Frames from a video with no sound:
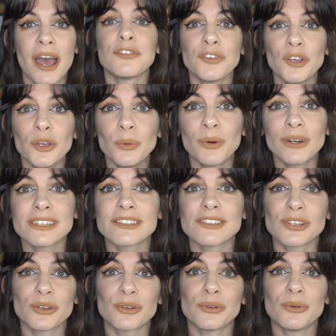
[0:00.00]
If you want
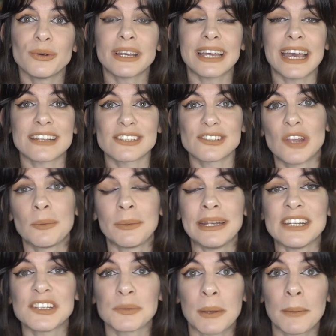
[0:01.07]
to get to know me a
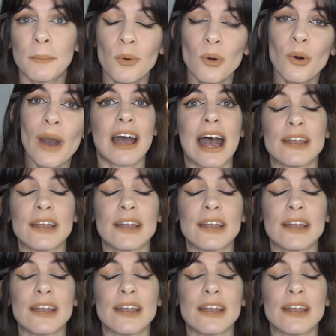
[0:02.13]
little bit more,